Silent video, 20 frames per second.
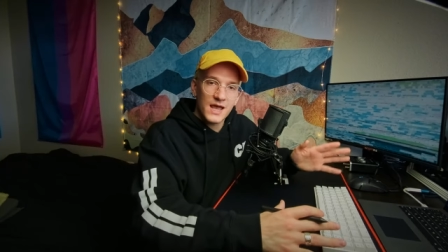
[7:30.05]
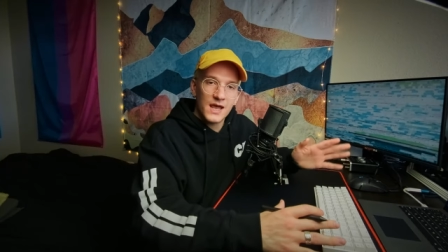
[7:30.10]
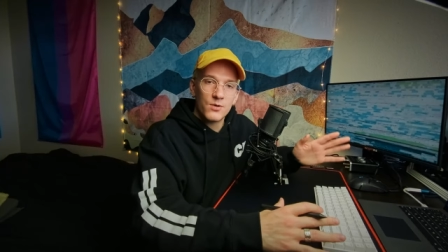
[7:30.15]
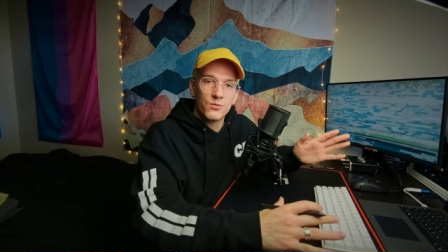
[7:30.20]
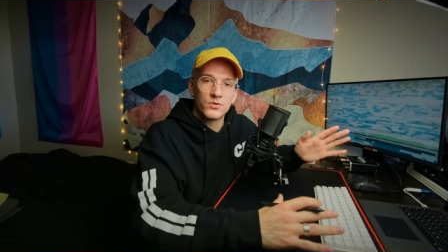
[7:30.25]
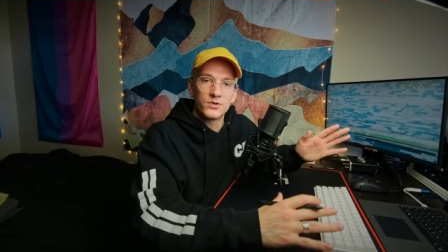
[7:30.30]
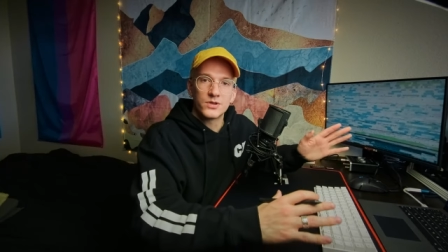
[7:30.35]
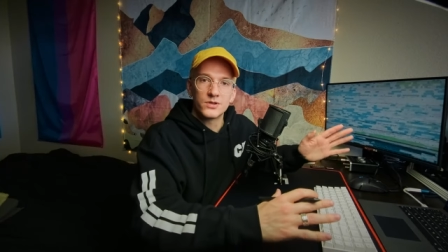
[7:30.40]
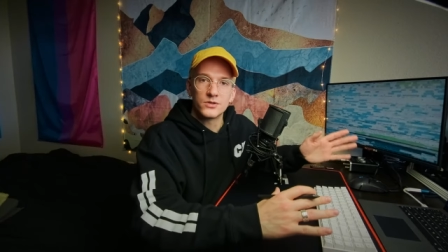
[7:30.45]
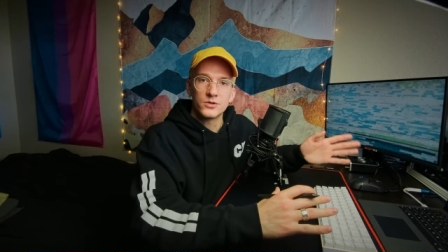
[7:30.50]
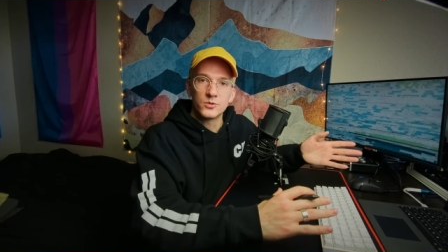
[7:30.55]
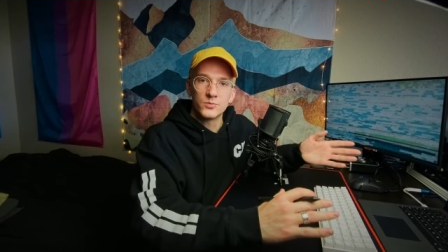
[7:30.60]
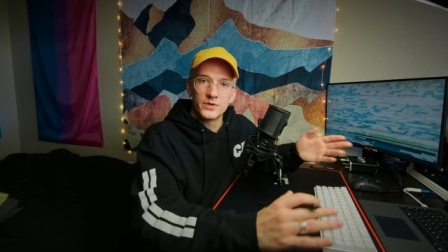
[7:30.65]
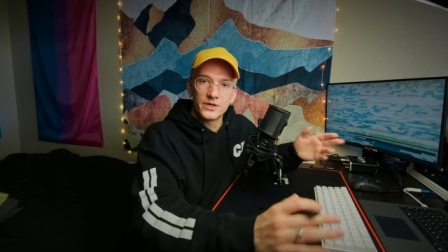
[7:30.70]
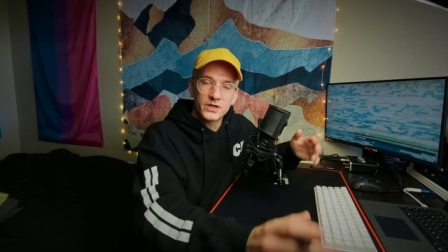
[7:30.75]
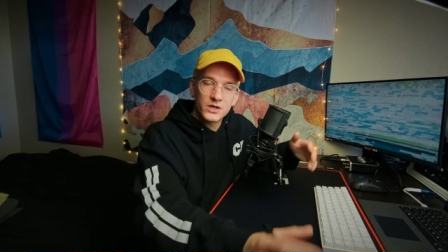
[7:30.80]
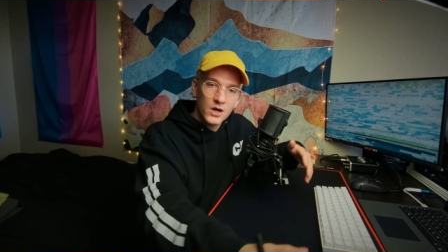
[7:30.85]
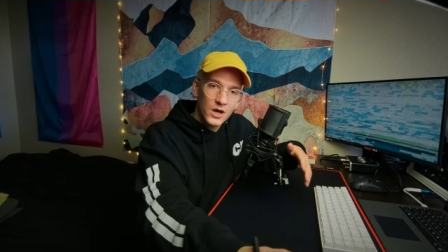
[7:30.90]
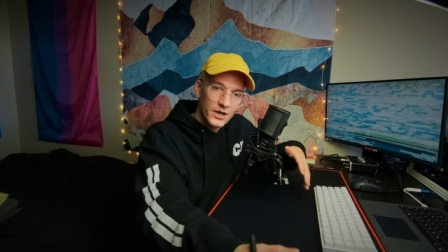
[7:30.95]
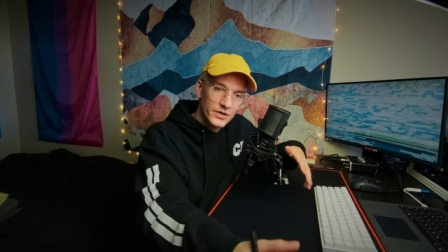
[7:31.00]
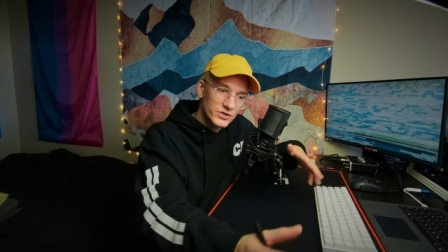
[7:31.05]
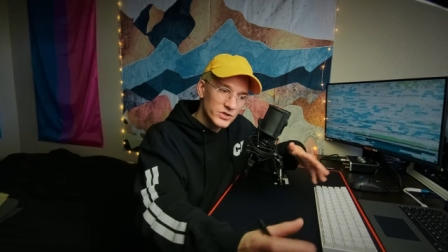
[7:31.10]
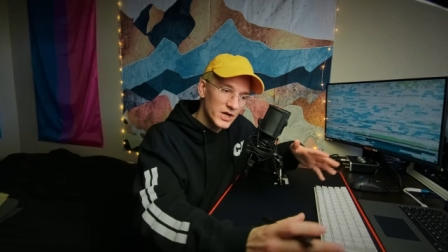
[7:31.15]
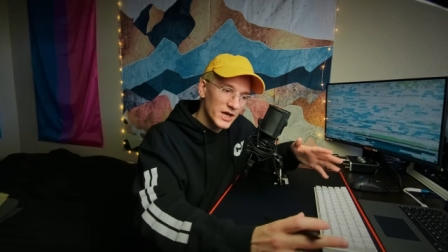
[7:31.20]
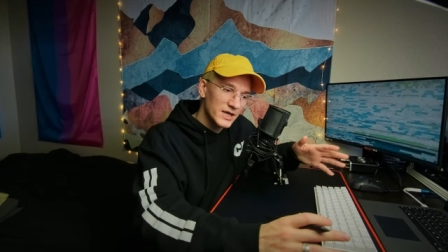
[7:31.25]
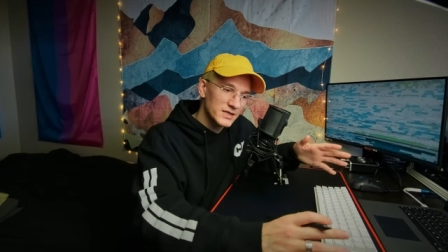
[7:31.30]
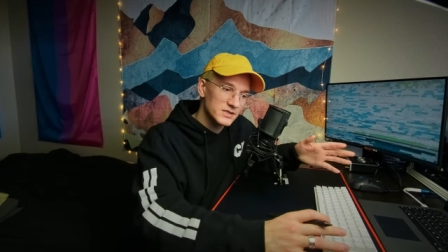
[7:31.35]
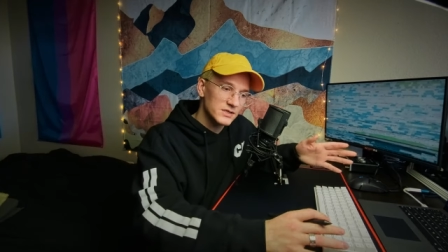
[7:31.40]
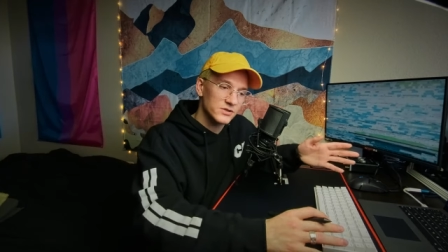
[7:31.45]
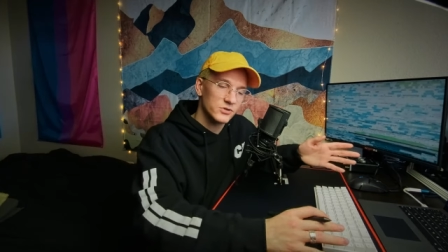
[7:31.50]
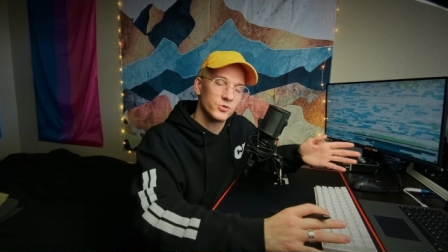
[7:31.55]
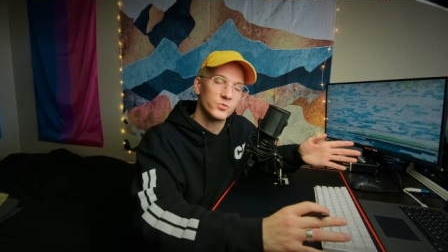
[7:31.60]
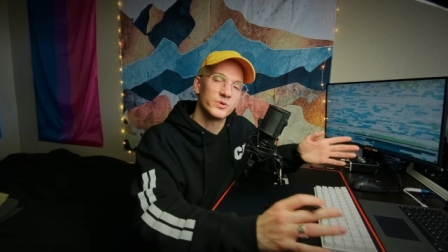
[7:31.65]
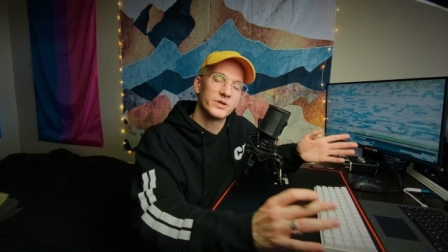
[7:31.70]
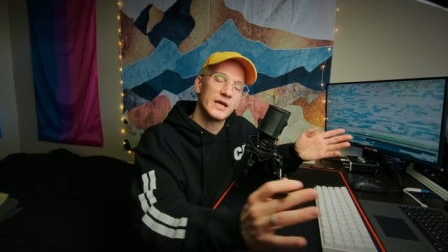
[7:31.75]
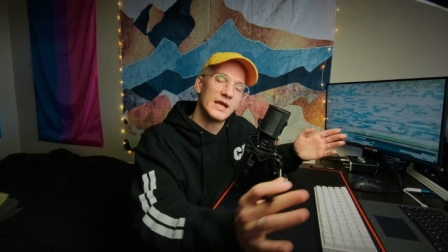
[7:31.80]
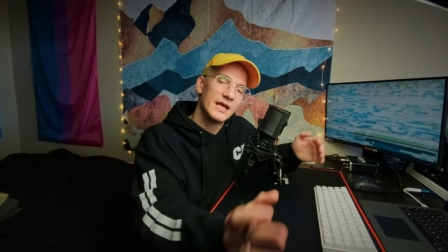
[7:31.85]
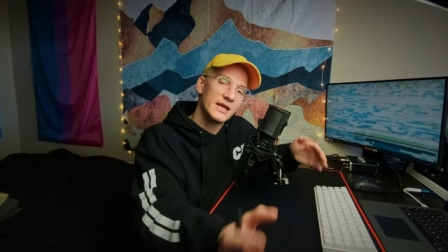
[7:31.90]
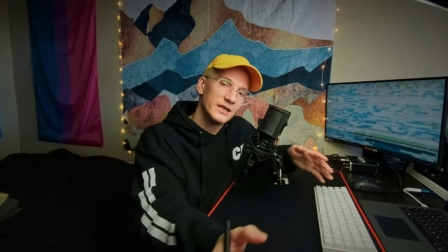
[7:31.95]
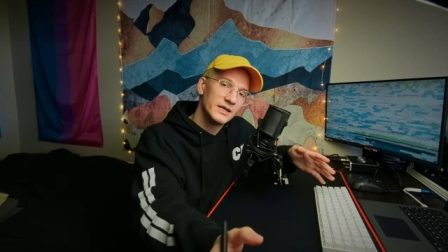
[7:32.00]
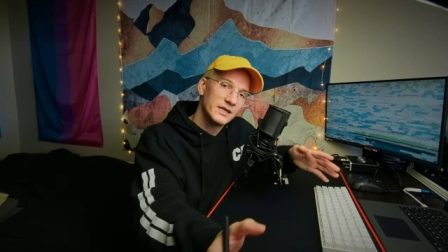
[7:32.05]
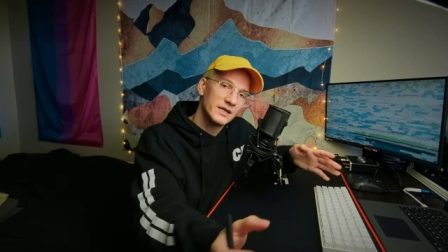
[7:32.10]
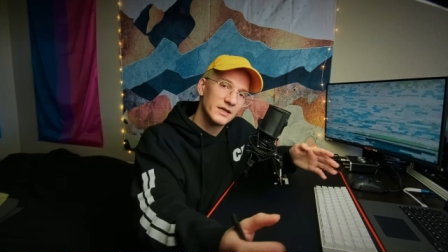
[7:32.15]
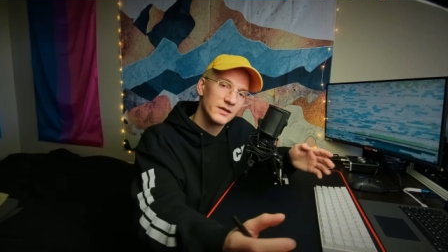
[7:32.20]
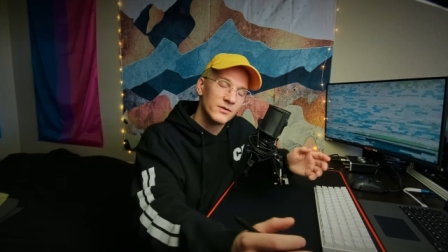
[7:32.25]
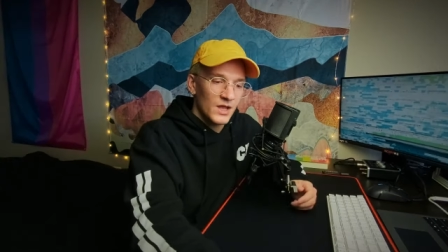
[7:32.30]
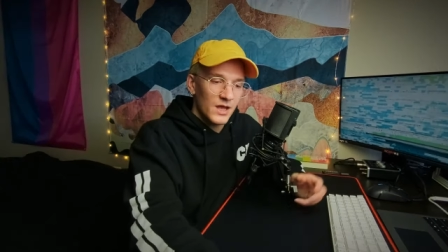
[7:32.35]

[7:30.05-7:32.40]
with a little bit of contrast, a little bit of editing,